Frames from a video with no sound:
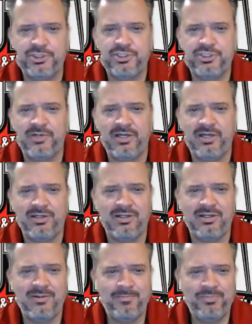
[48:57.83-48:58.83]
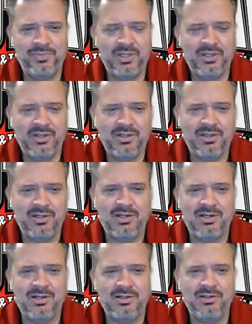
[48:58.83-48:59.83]
around to
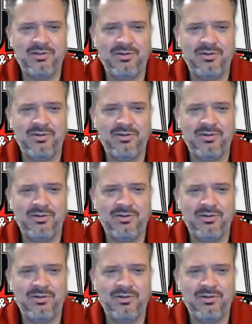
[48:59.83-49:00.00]
your